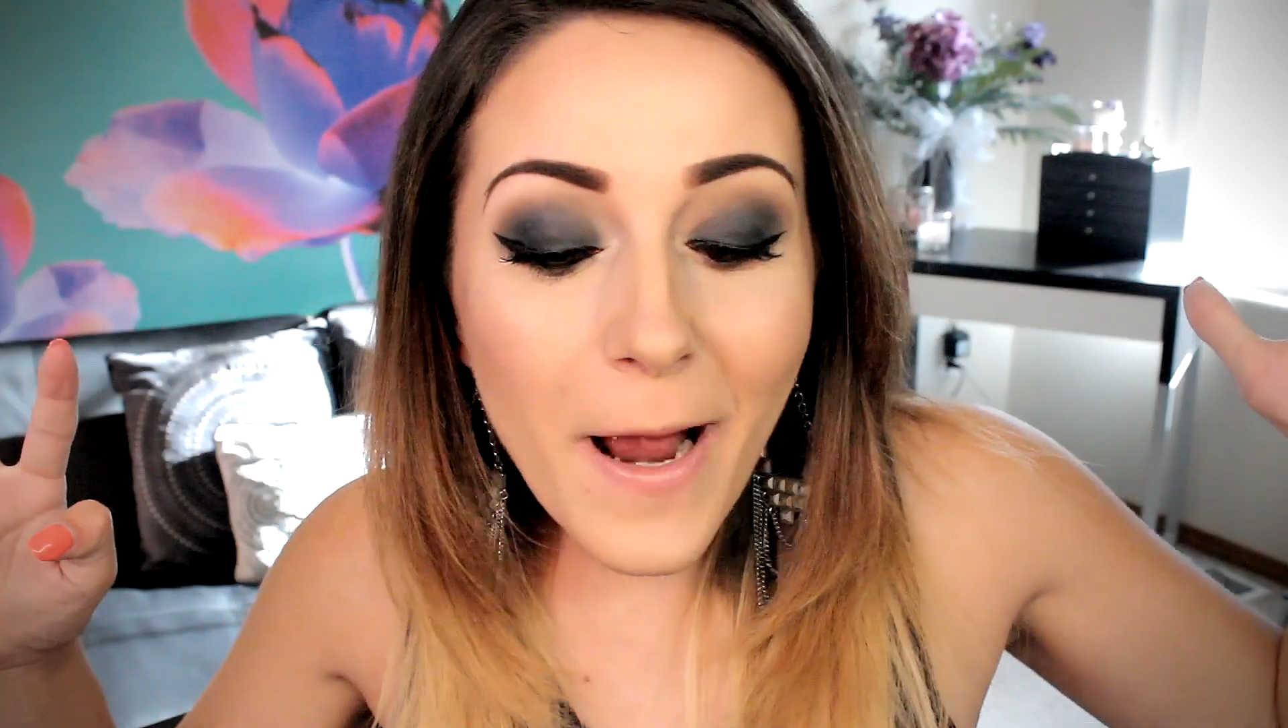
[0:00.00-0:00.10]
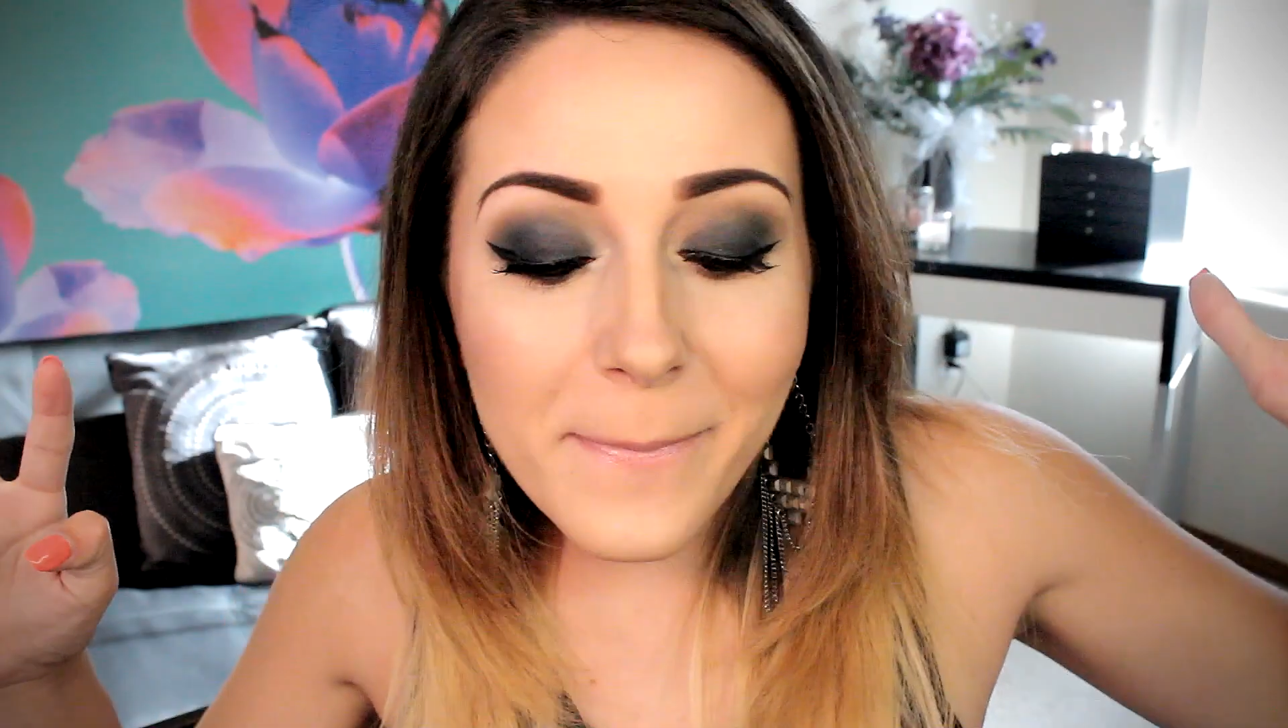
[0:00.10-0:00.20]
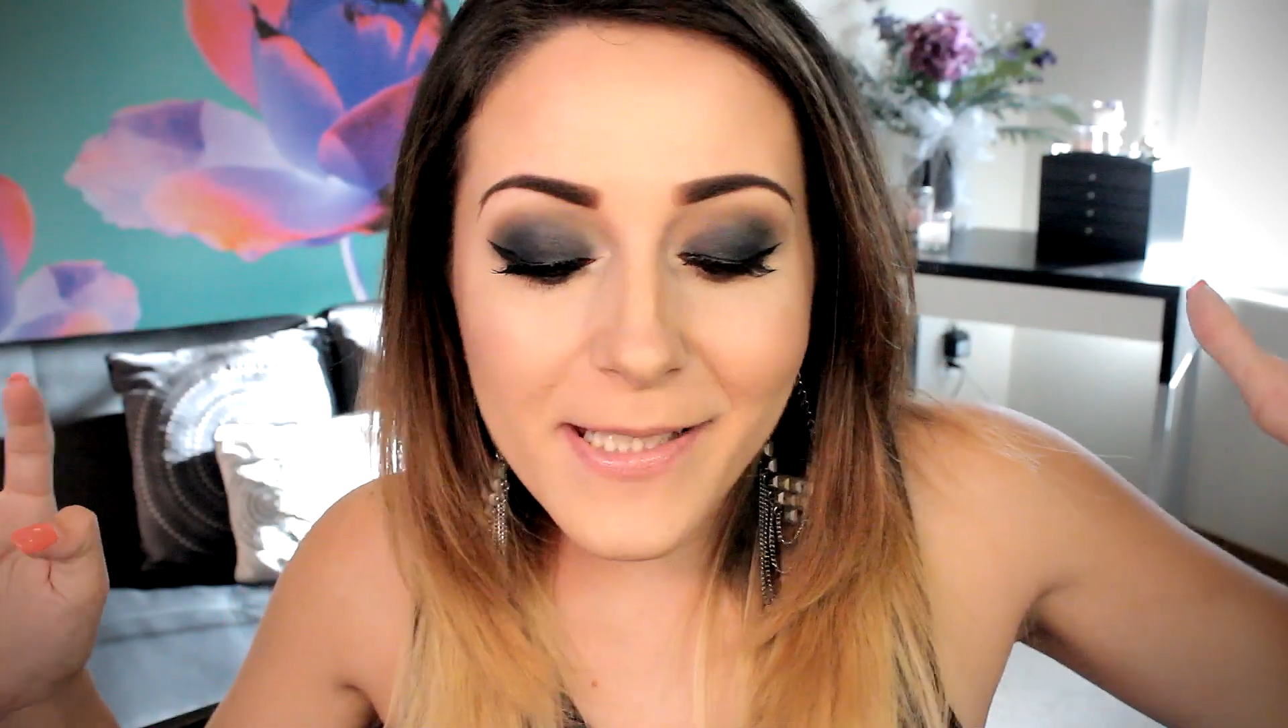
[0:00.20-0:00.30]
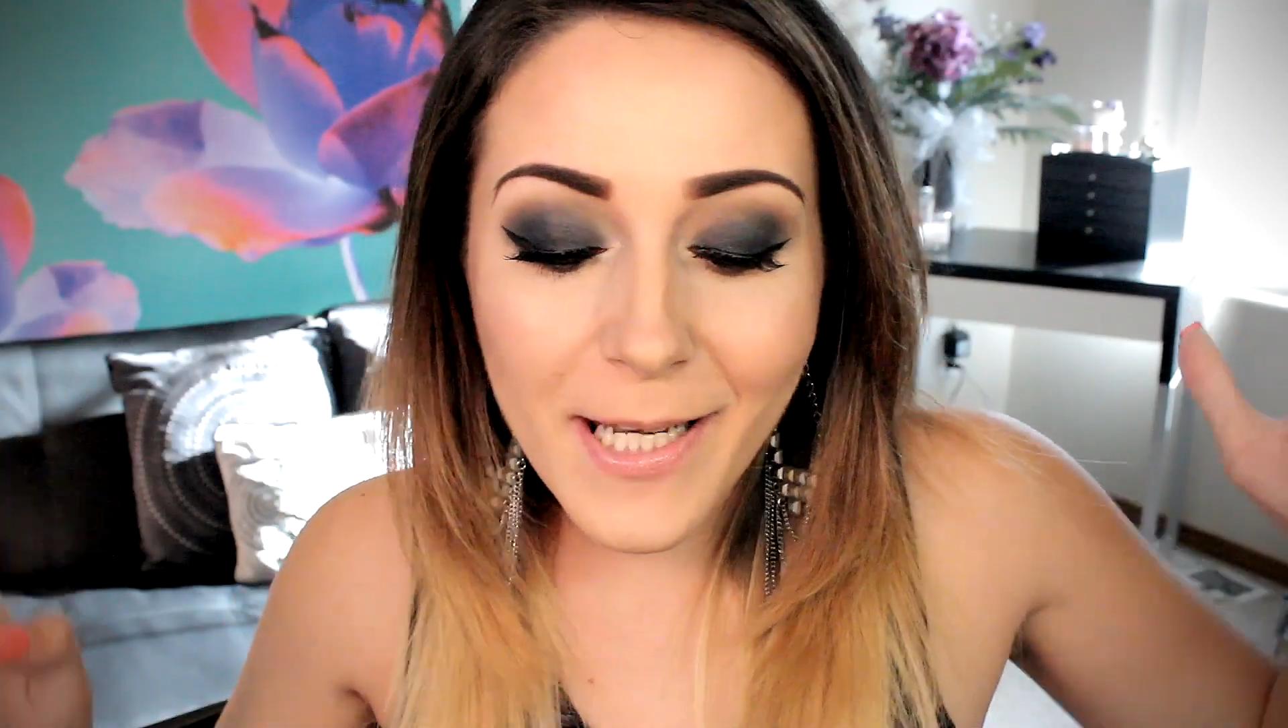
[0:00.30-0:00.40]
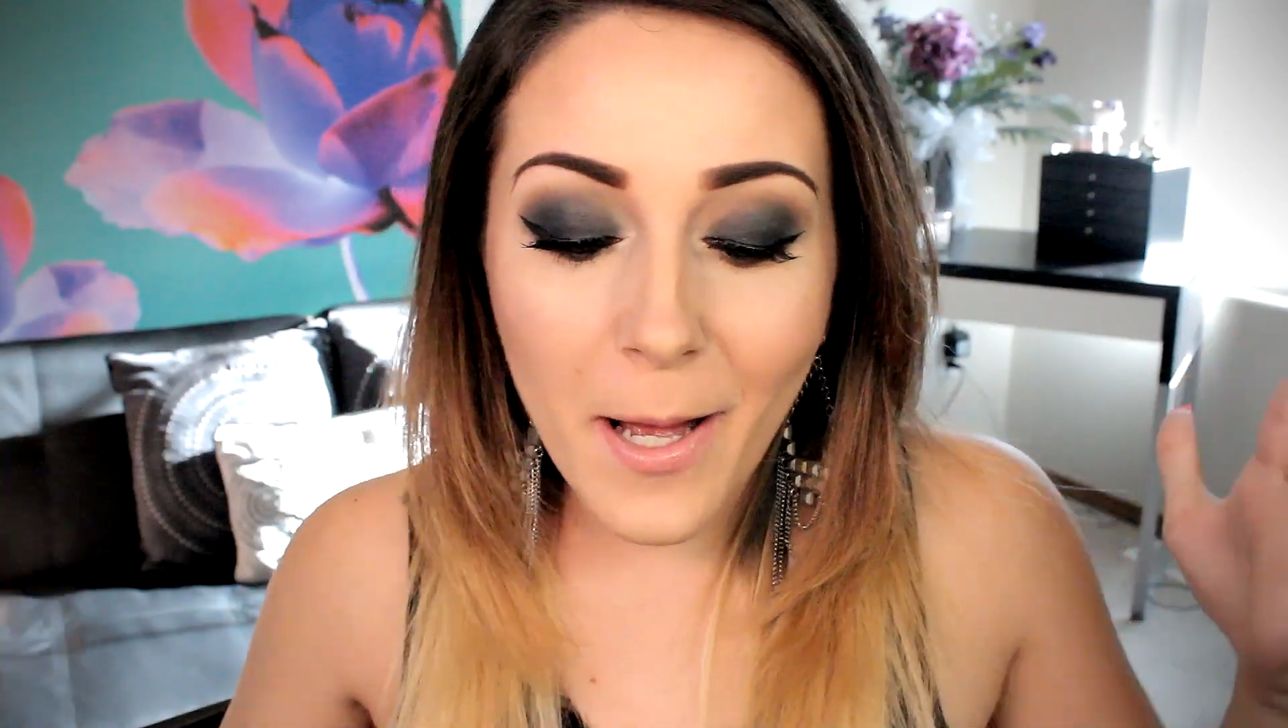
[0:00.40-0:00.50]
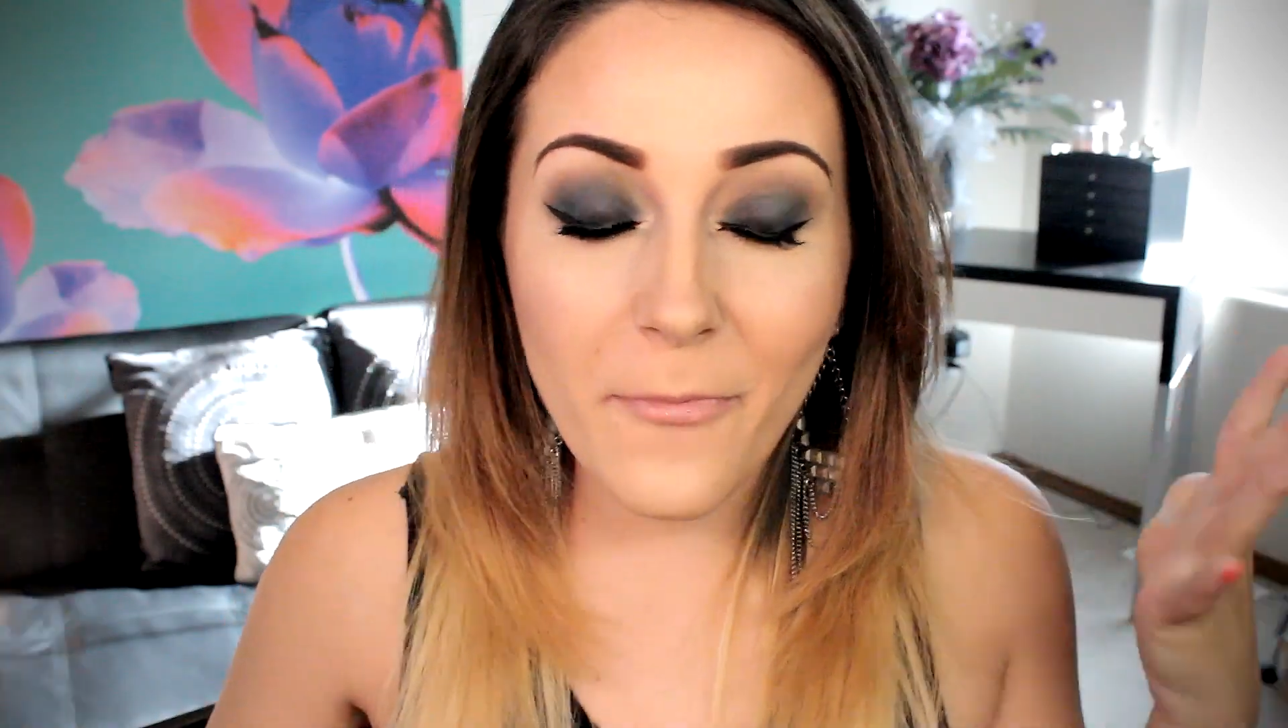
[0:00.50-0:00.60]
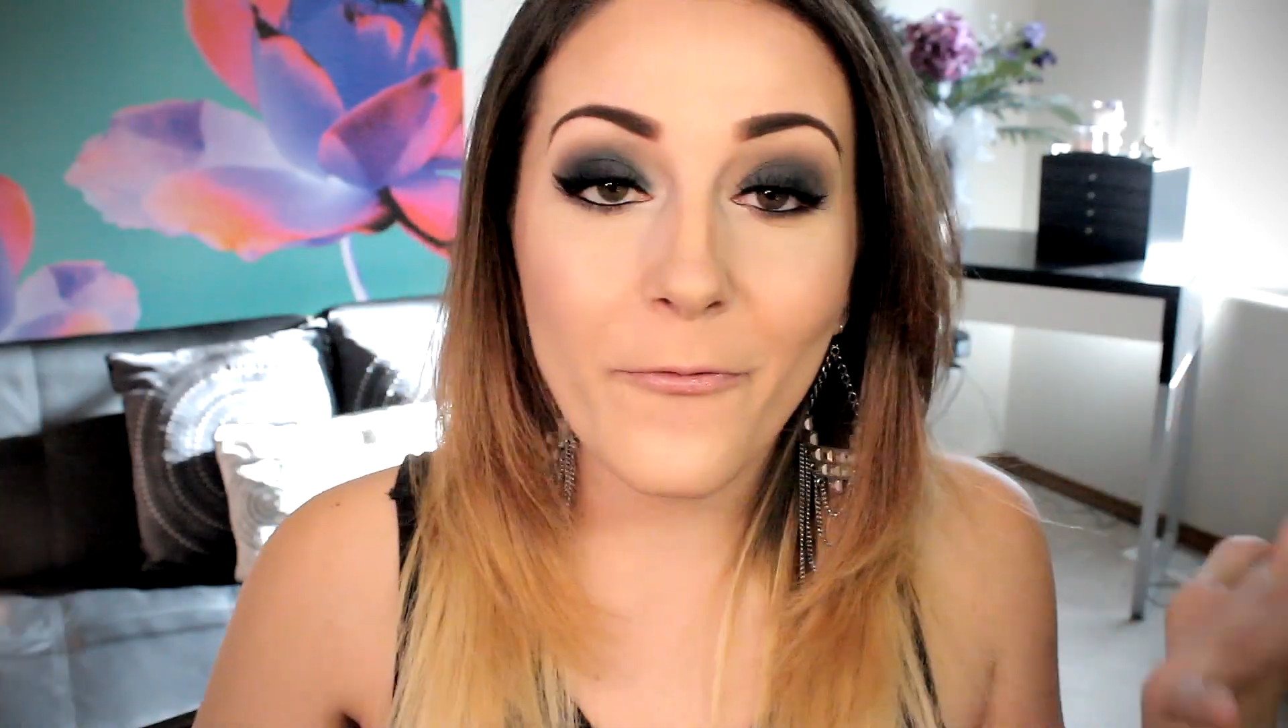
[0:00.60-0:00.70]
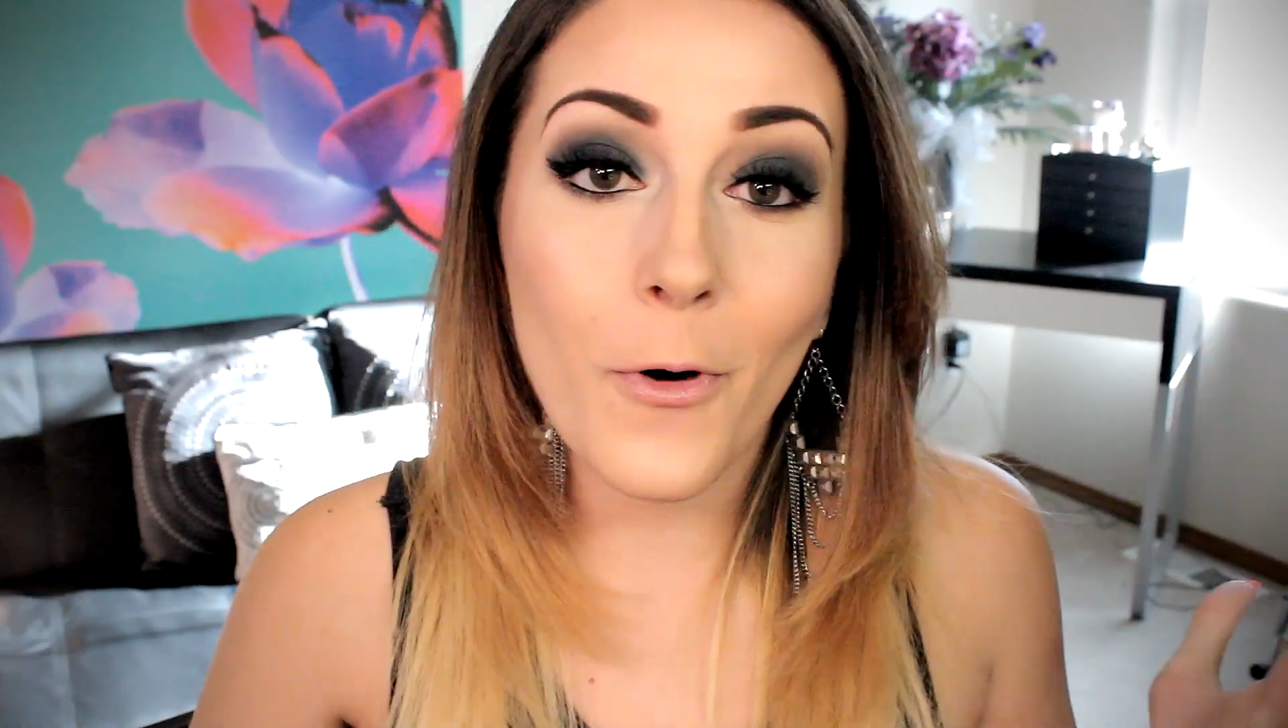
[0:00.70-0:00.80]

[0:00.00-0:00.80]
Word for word: wraps it up